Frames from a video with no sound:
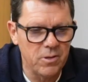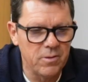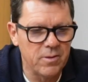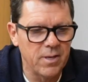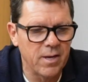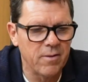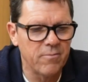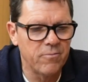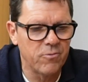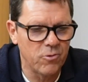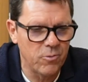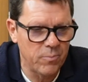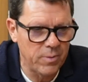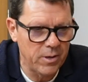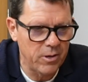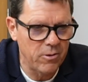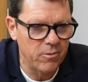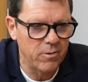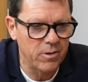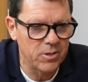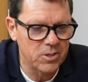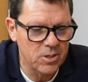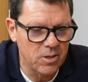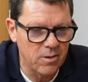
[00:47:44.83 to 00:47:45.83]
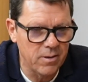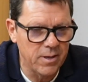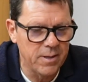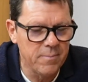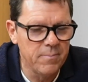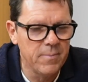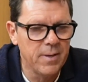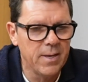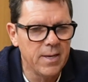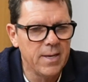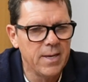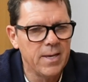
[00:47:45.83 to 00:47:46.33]
need that for a period of
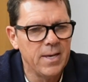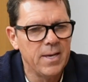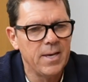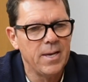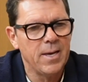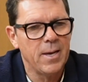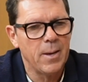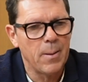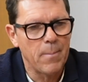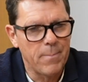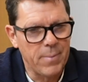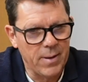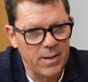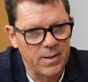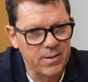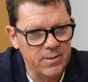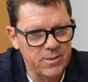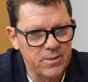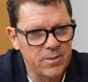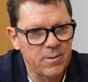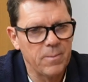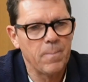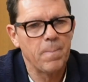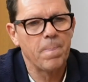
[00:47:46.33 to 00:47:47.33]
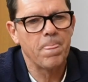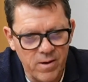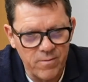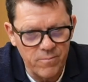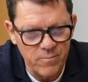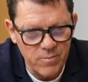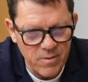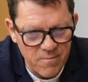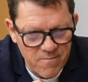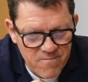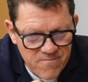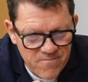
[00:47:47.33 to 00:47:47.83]
time. But I
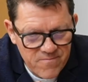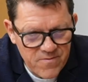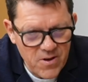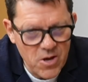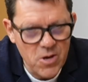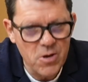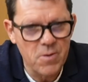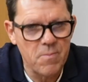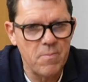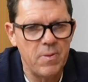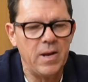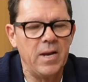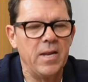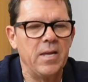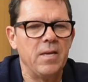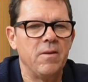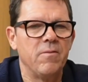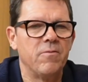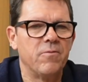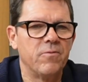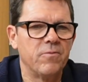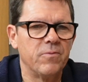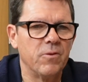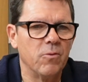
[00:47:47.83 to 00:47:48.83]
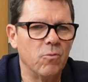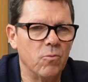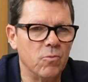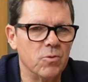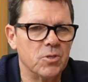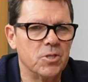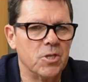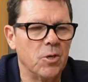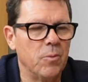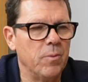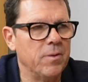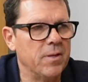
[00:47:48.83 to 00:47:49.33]
am the firm belief that
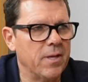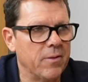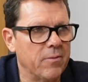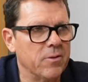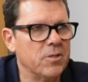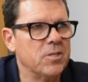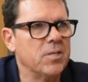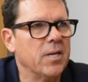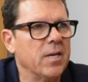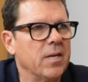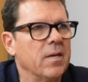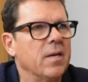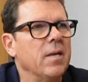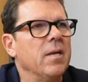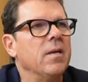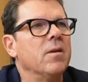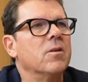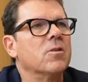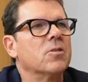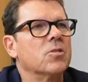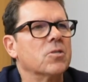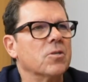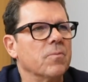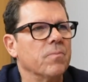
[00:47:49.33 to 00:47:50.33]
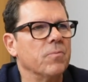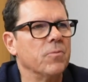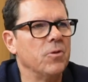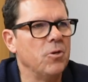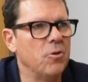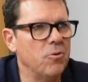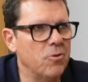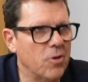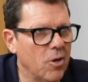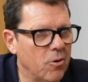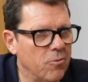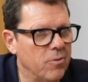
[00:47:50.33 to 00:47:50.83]
also with other techniques,
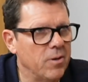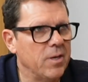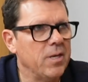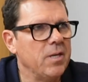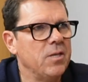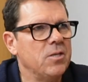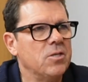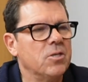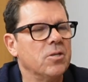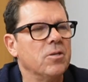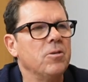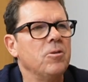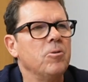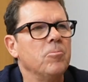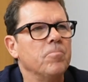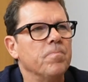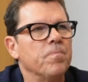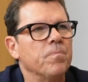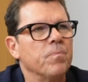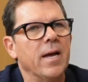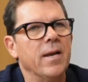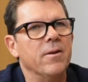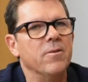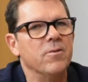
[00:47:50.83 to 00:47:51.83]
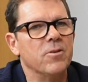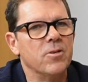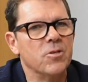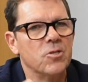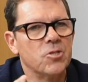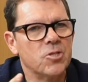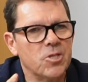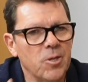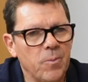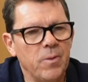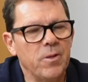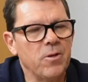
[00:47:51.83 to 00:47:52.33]
you don't need to. And
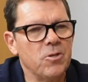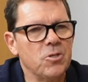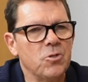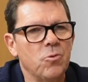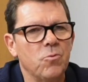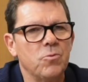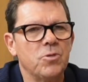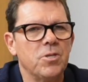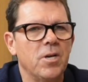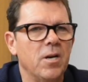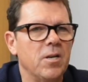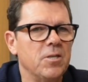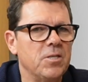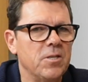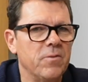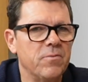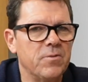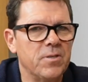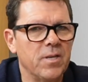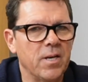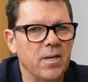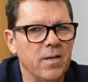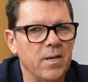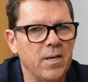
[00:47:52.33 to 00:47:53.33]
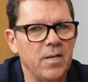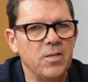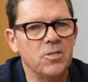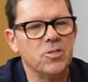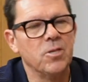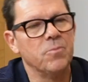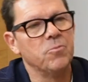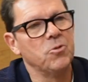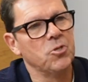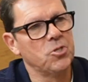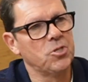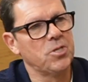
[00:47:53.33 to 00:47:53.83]
some of those alternative
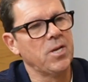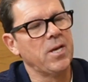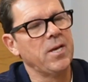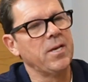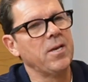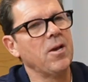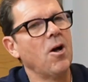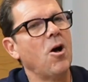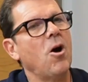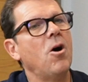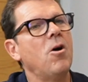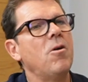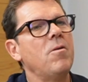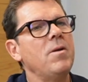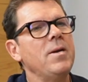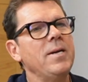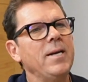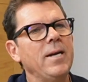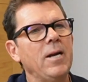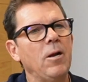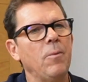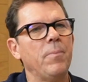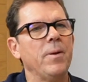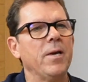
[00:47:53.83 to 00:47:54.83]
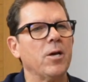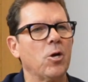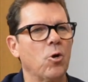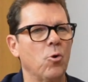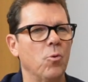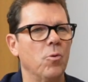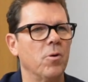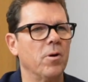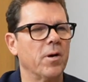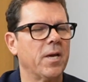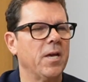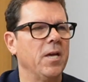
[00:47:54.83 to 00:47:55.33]
techniques, I'm just saying, are a little bit
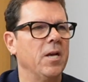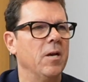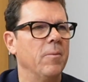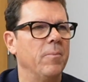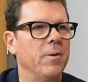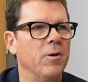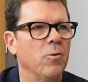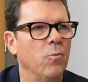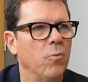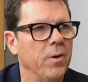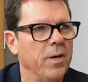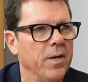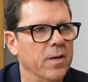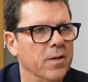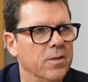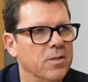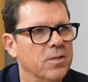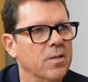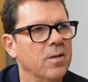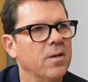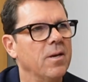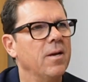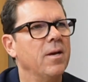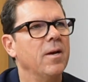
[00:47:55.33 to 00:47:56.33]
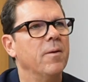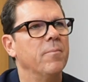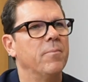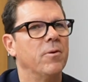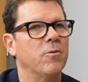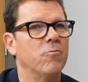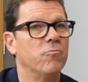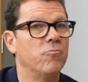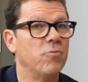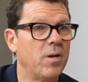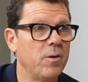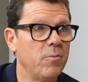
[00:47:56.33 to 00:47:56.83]
quirky and a bit weird.
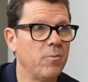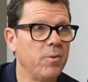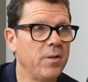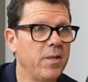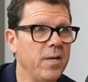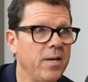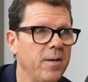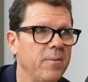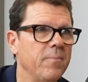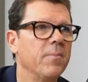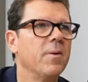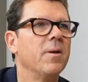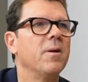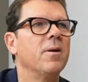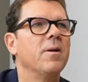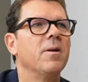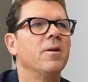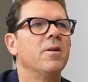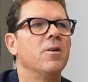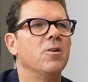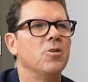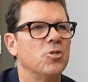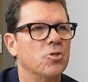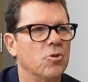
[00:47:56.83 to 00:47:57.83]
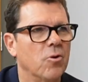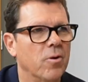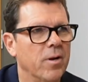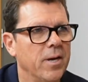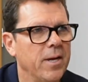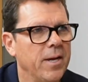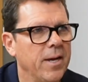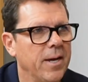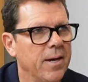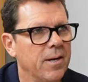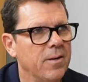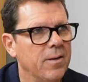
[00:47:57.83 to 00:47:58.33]
But run with it, try it